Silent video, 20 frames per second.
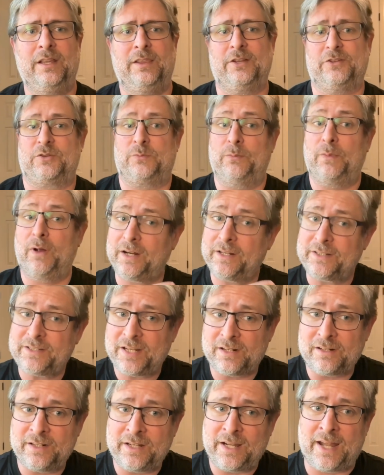There's a
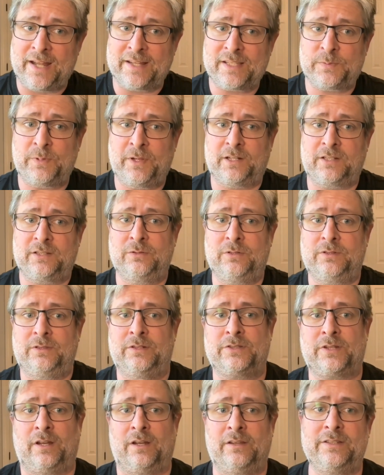monetary aspect to it.
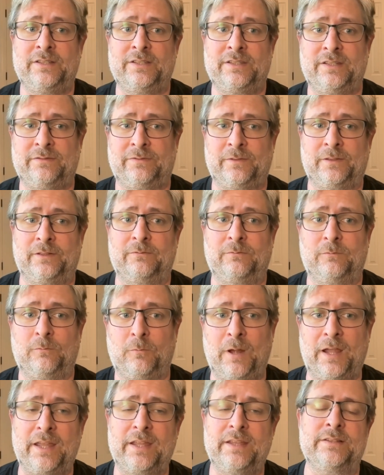There's all these different
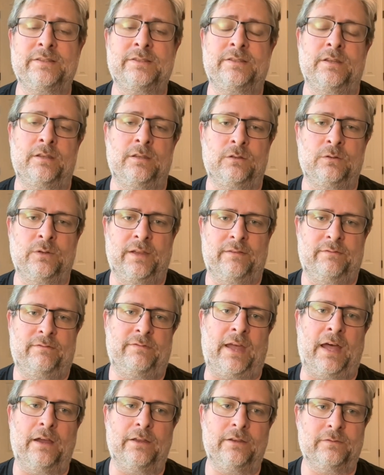ways that you get
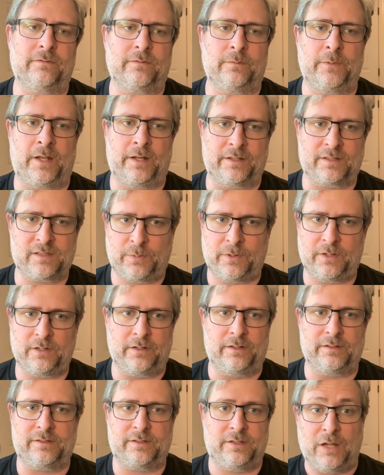value from that
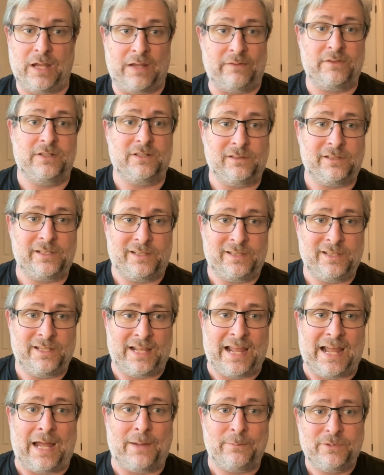experience. You haven't deleted
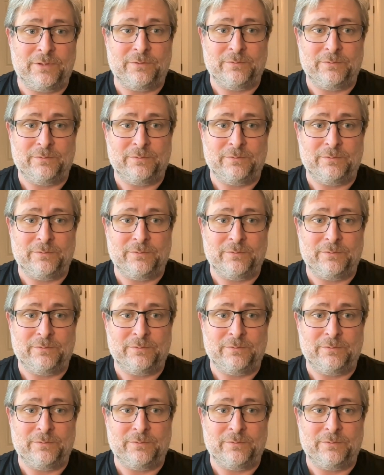the app.